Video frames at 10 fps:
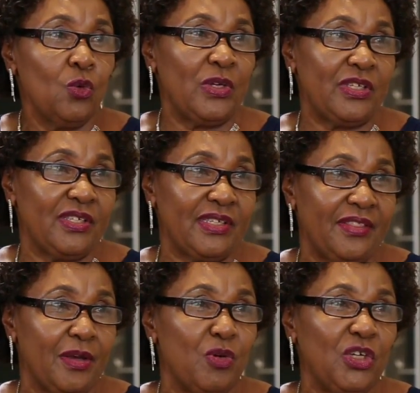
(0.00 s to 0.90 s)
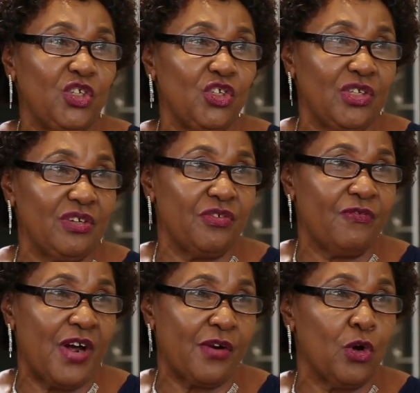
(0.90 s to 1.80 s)
which is at the Boy Teaching
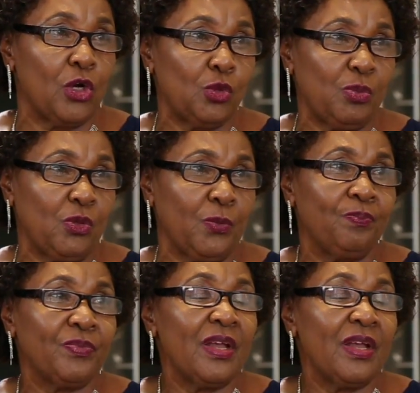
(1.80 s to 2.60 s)
Referral Hospital.